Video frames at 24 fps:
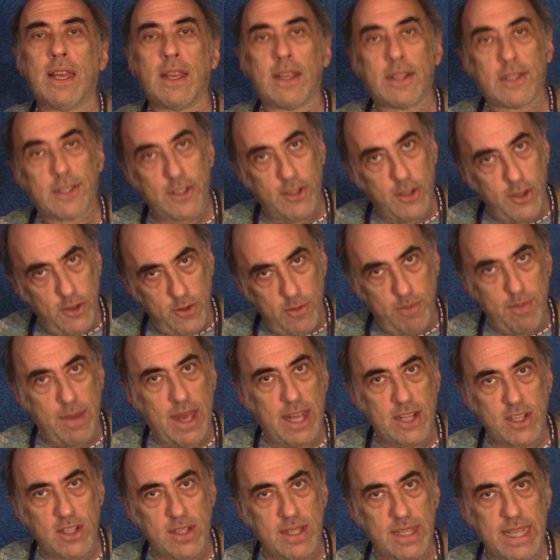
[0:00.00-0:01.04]
too
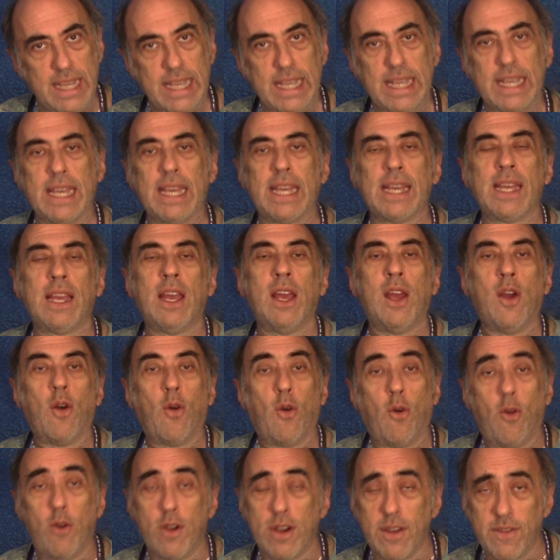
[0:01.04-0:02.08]
much thinking,
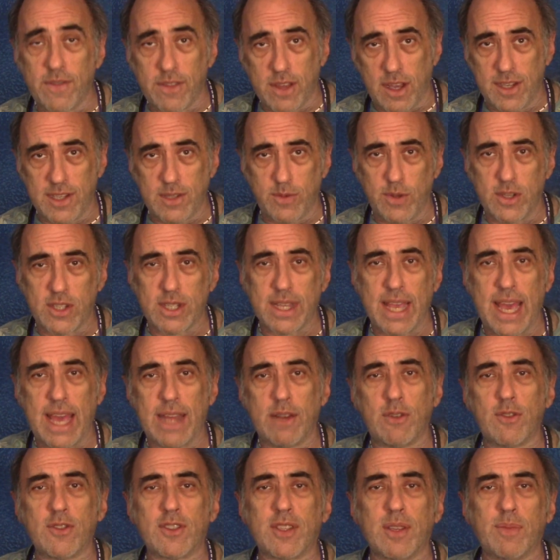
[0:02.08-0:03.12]
all of those which can
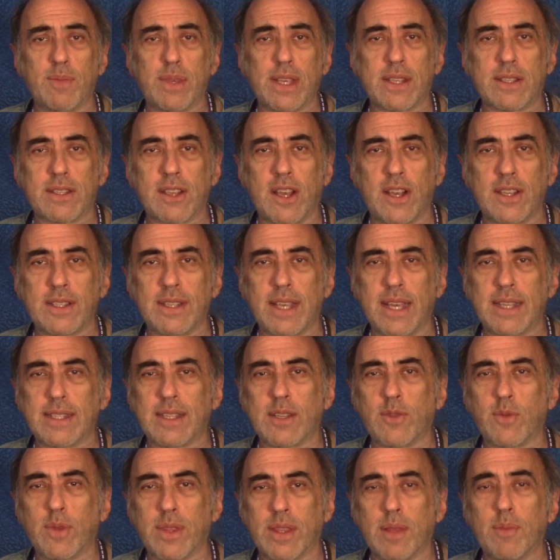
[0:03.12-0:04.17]
also be associated
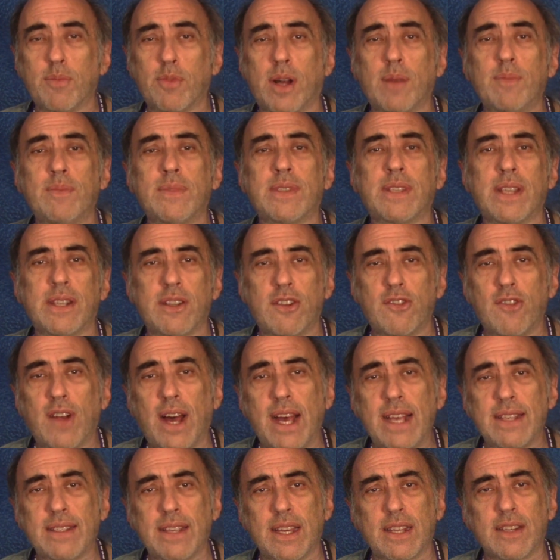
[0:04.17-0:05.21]
with the problems that
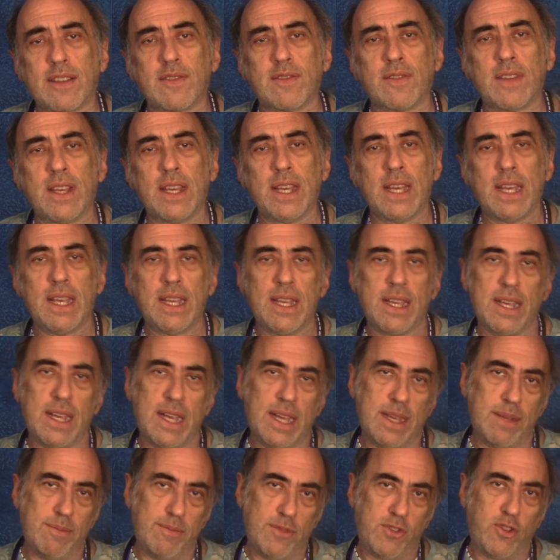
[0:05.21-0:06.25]
arise out of
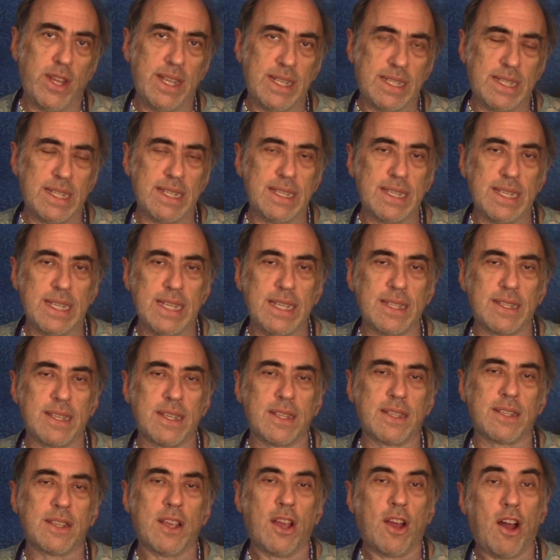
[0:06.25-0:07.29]
dread
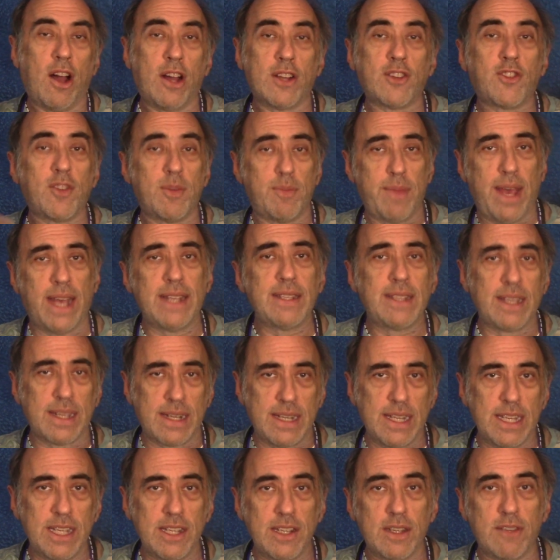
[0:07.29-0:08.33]
diseases are
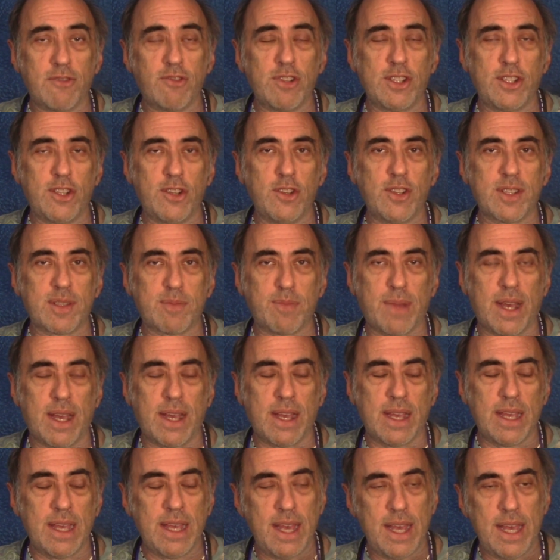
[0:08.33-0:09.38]
dramatically reduced by
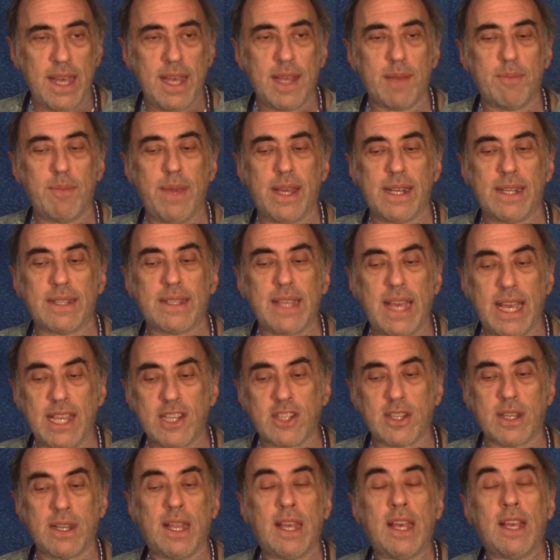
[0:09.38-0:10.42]

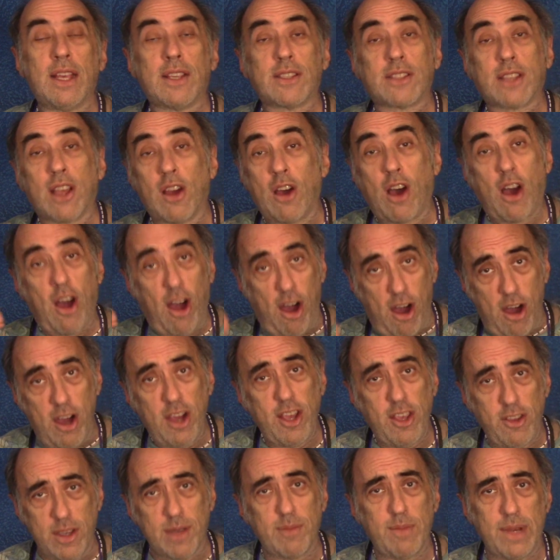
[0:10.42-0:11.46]
meditation. So
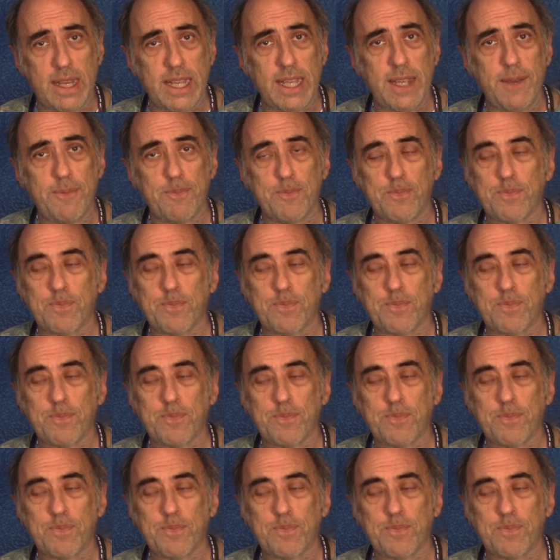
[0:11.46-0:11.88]
arguably,